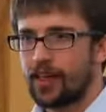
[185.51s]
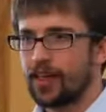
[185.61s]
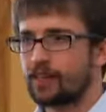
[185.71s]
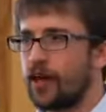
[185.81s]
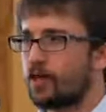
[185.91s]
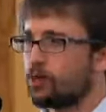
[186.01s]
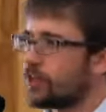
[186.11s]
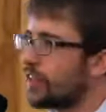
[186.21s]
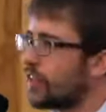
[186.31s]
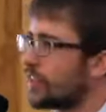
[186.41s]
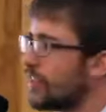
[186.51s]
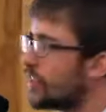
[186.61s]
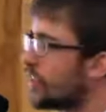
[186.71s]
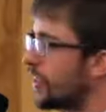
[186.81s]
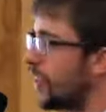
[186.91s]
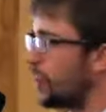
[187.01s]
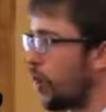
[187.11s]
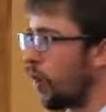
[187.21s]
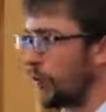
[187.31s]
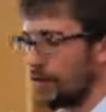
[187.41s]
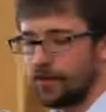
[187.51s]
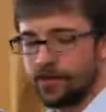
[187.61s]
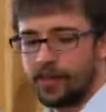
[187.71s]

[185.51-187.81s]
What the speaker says: and allow them to lead us into the unknown.